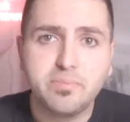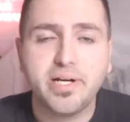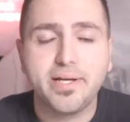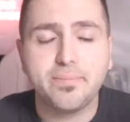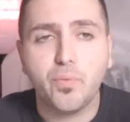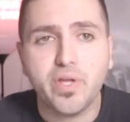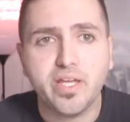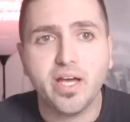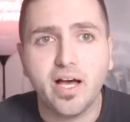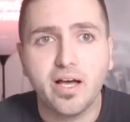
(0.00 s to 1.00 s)
but
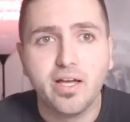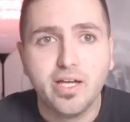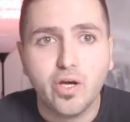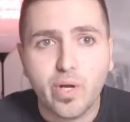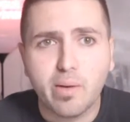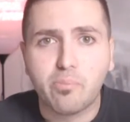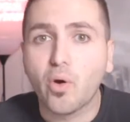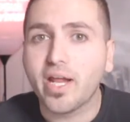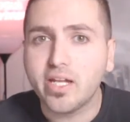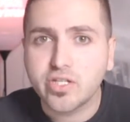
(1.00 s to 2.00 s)
we got
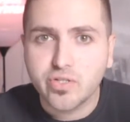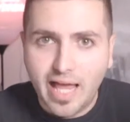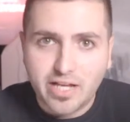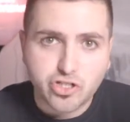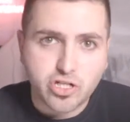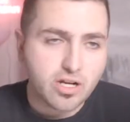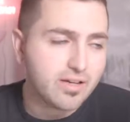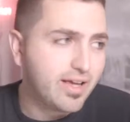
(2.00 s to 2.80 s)
broken into last year,